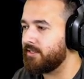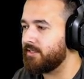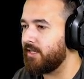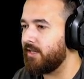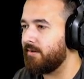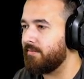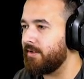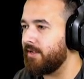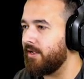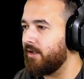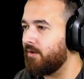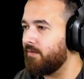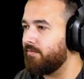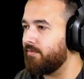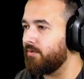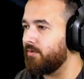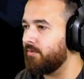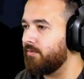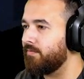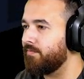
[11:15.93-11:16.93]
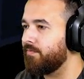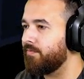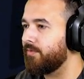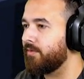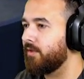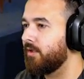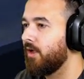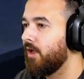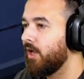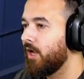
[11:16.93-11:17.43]
Because that'd be helpful.
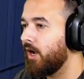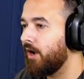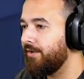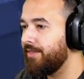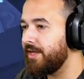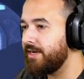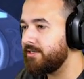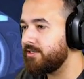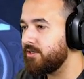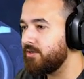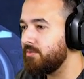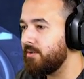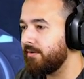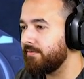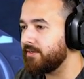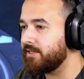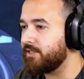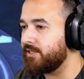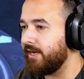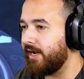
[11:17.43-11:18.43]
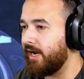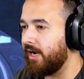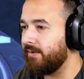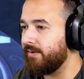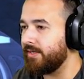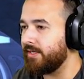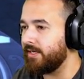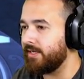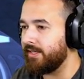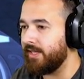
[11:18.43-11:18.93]
Oh, they do have a
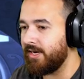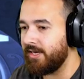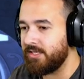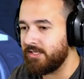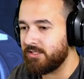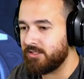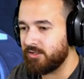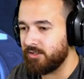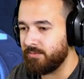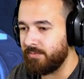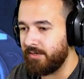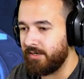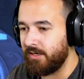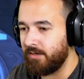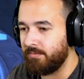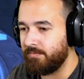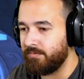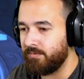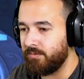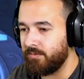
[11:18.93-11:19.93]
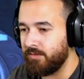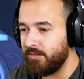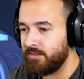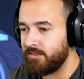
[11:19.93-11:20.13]
shower here. That is super helpful.